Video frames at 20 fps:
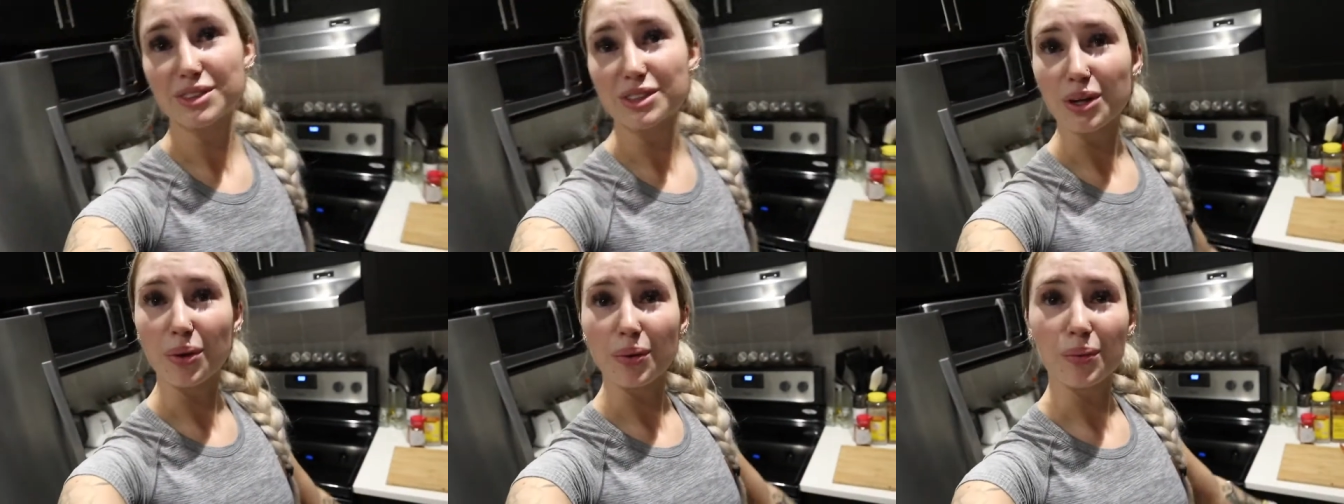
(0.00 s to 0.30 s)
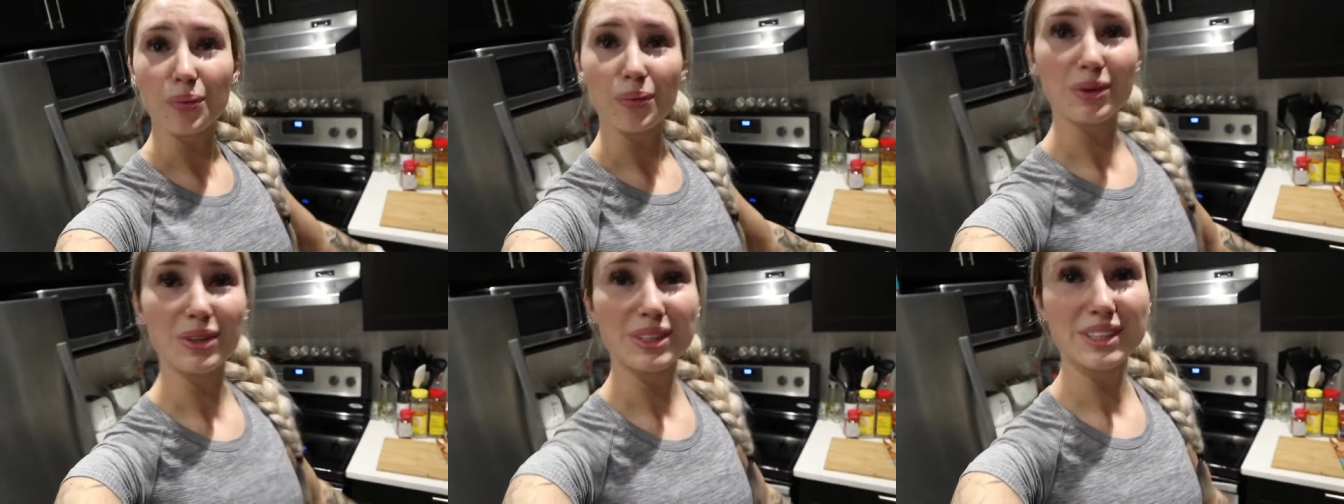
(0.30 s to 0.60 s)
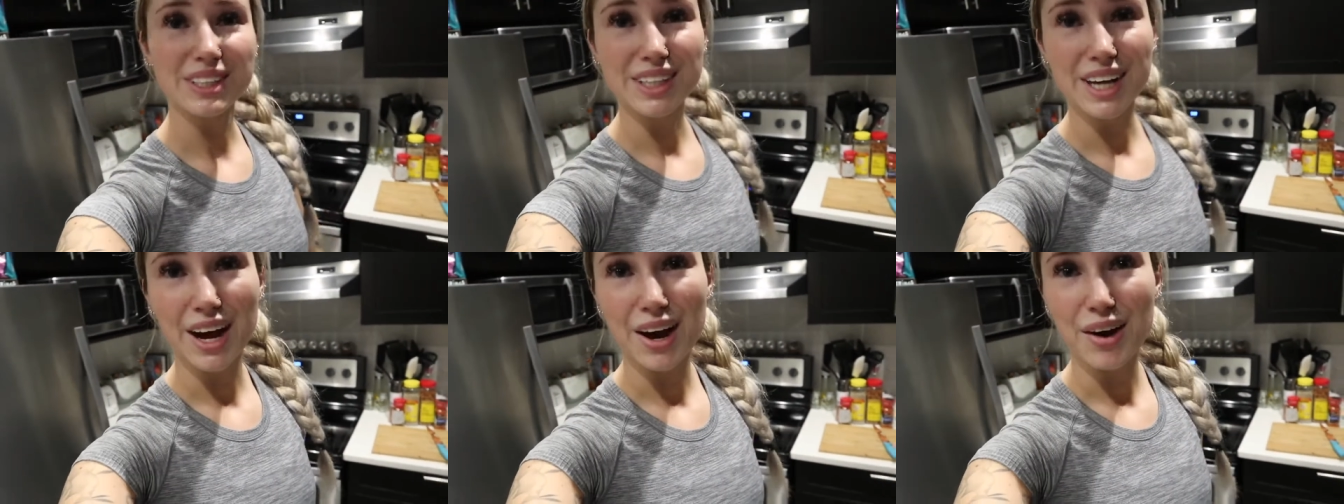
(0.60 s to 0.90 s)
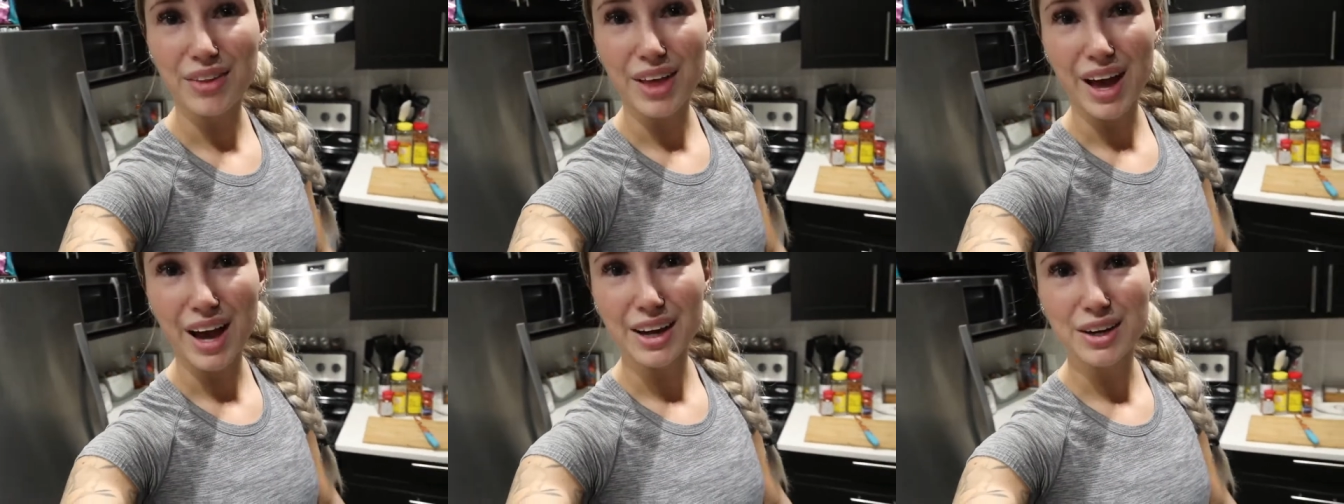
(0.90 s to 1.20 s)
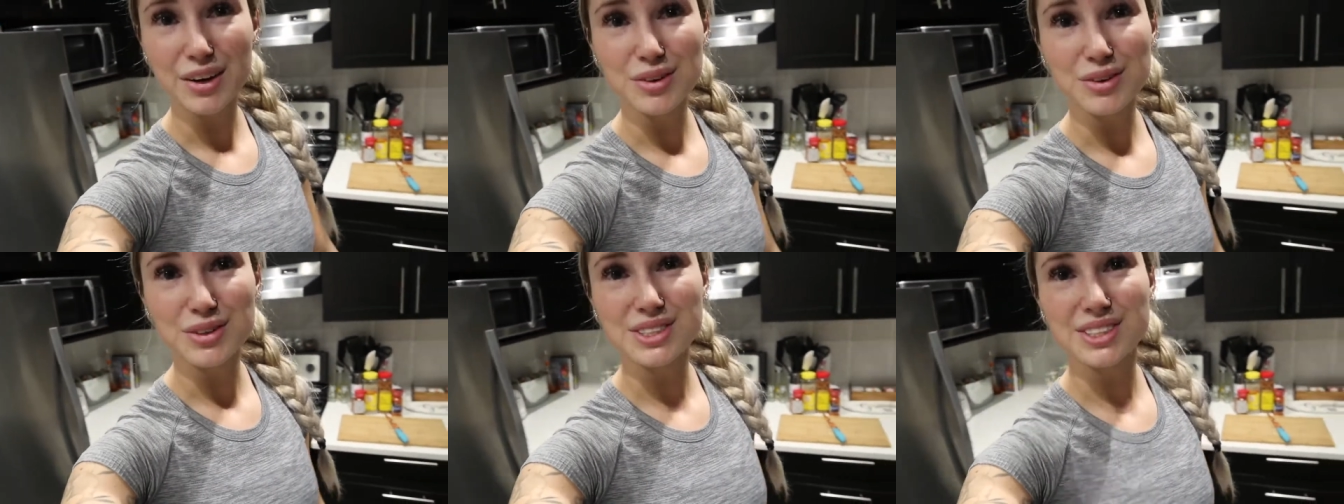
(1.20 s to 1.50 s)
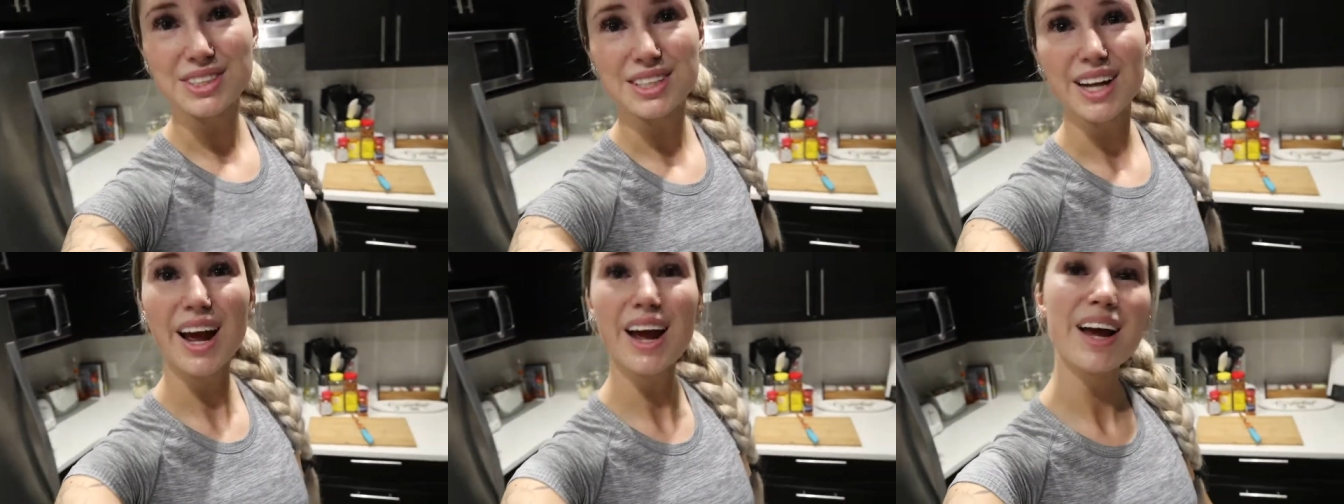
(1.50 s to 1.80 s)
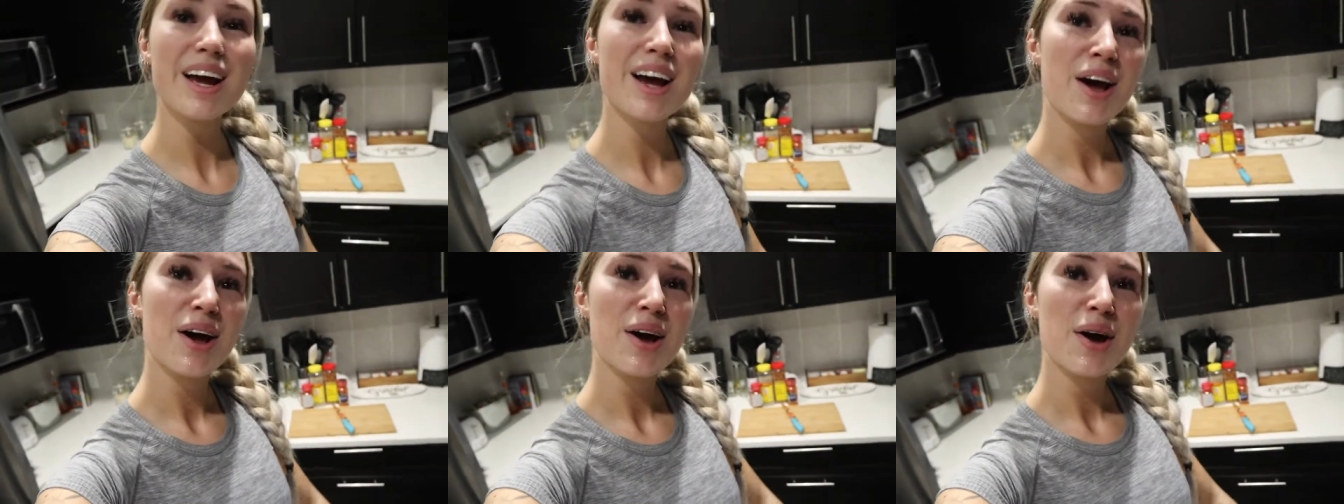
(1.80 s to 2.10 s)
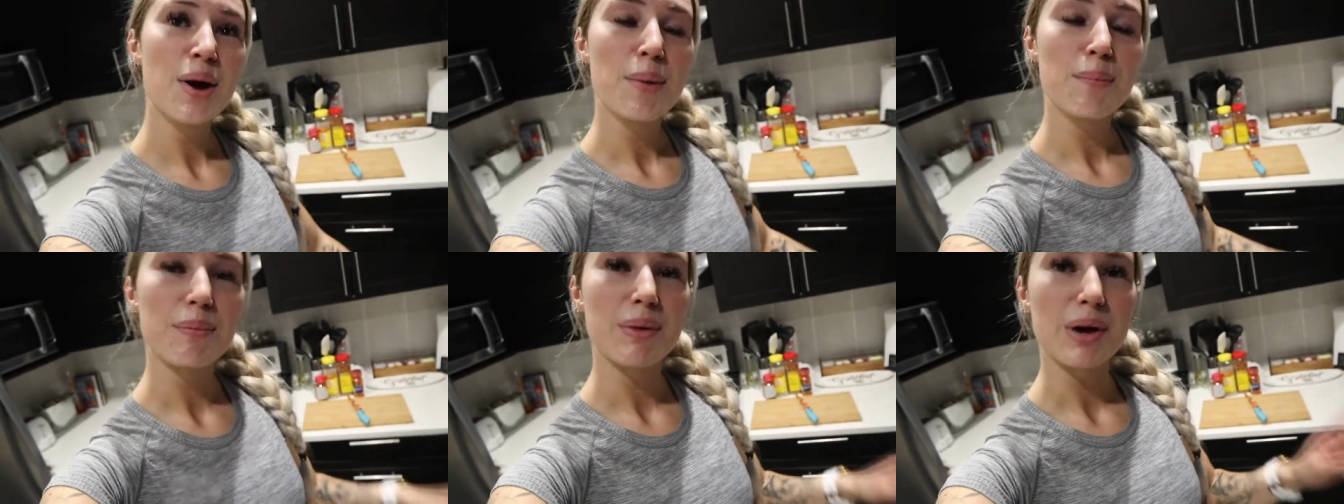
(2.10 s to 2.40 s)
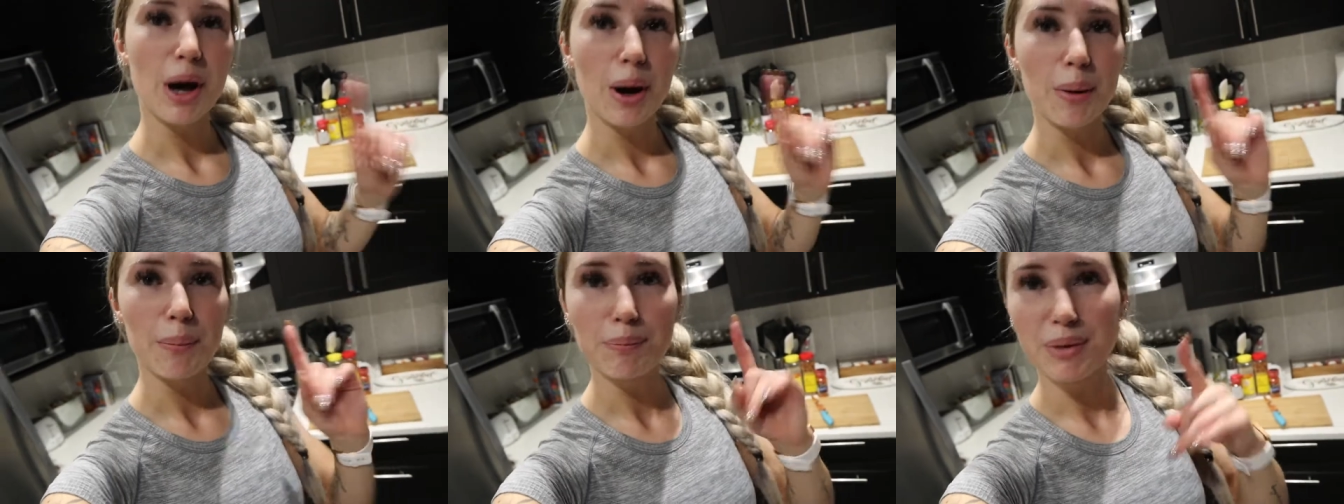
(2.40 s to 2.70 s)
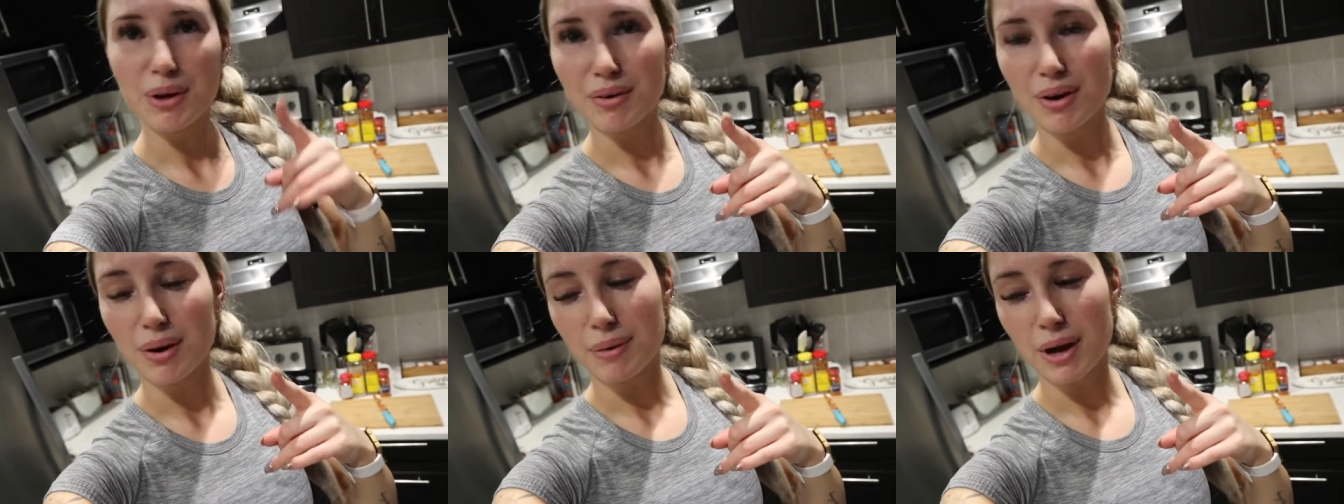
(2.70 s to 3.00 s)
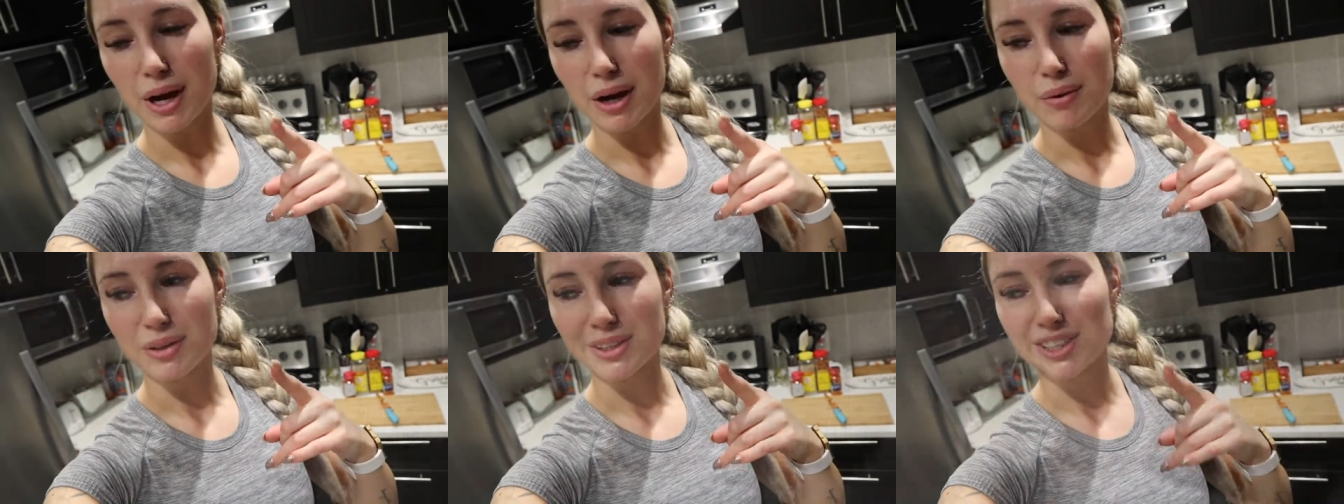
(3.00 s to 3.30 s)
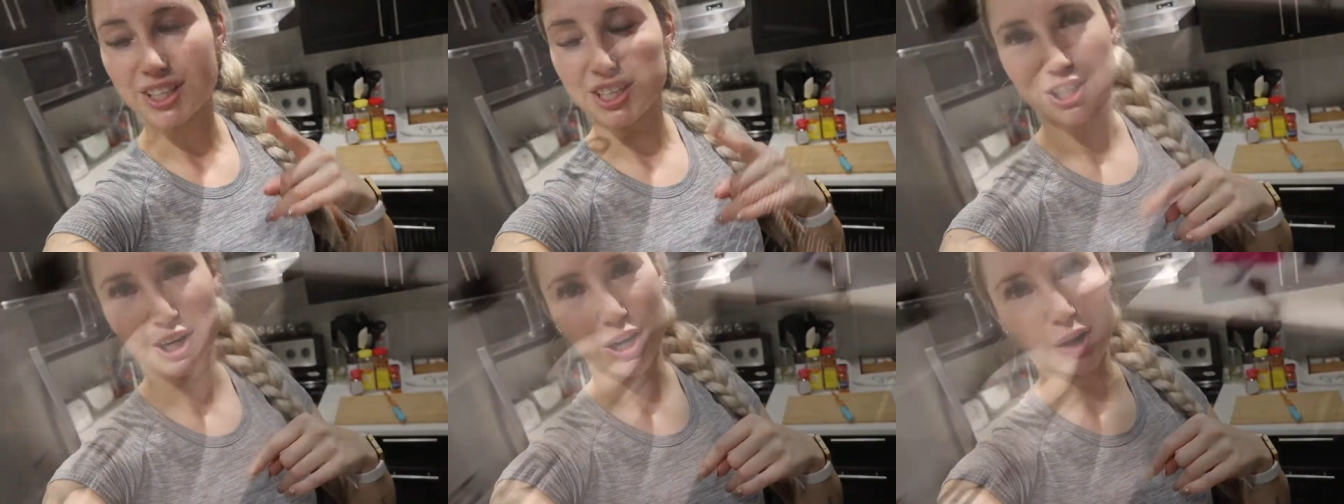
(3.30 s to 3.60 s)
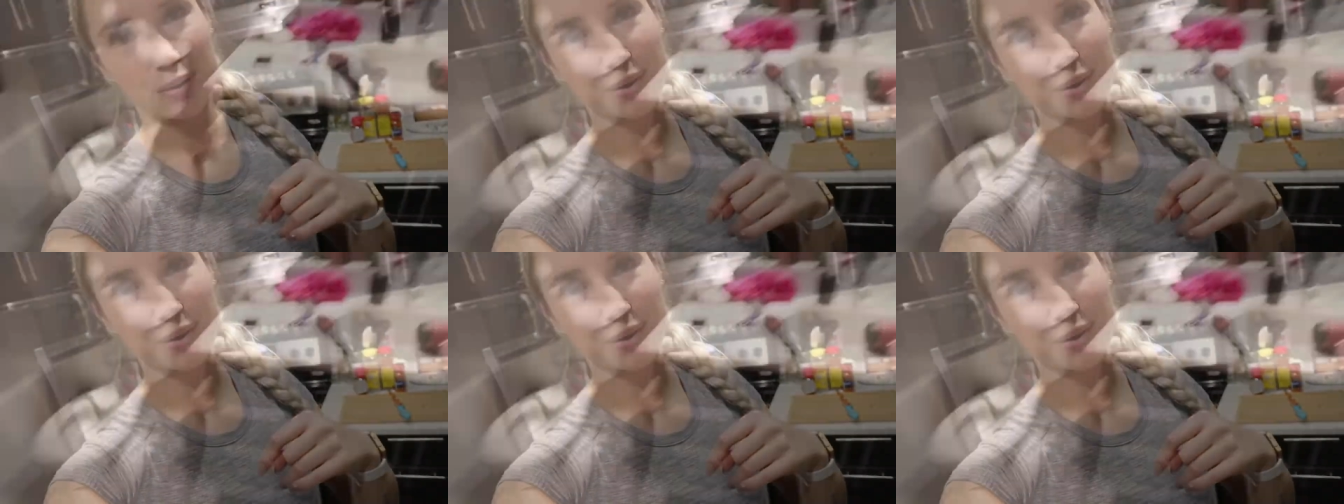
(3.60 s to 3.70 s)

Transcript: So we'll see how that goes today, but I'll be right back once I shower.